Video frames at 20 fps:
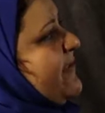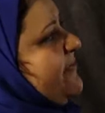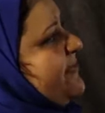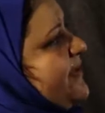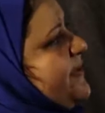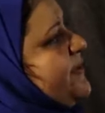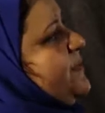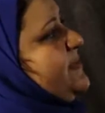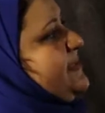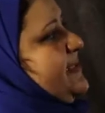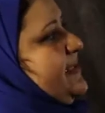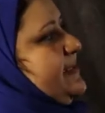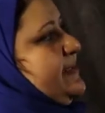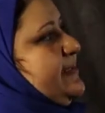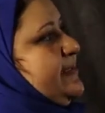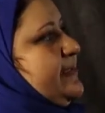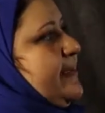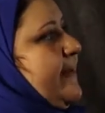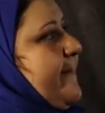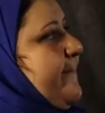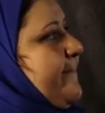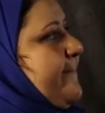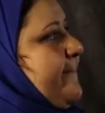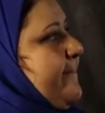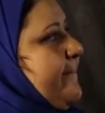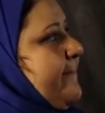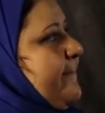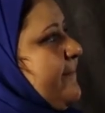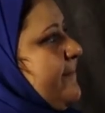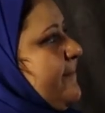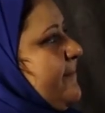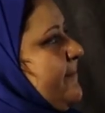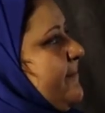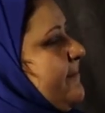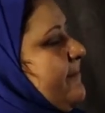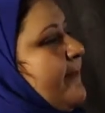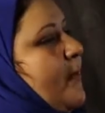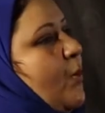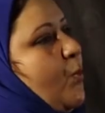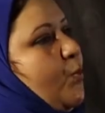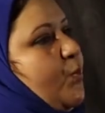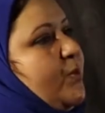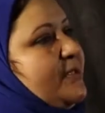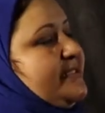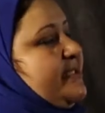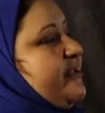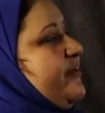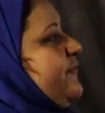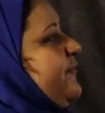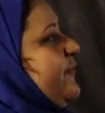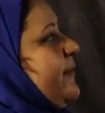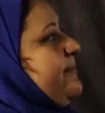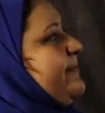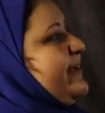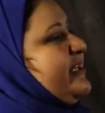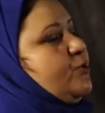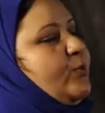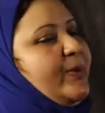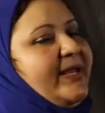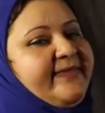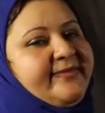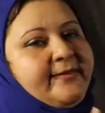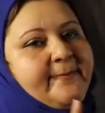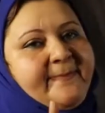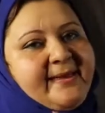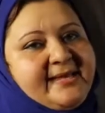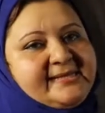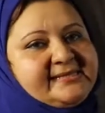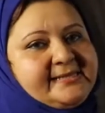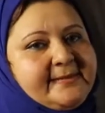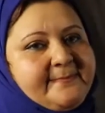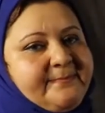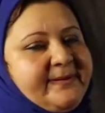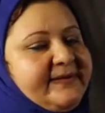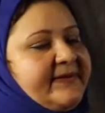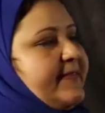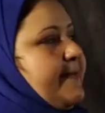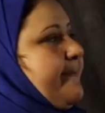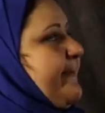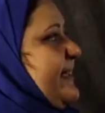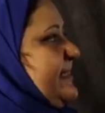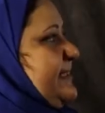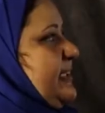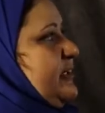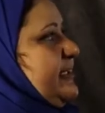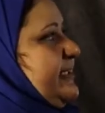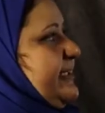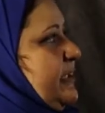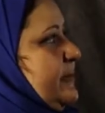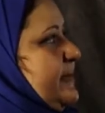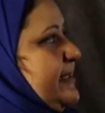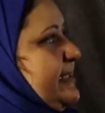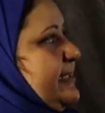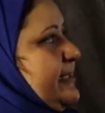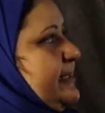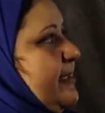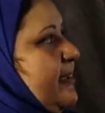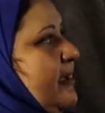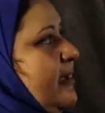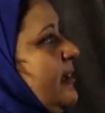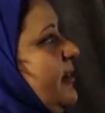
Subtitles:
The uses. What's the difference between the past simple and the past continuous?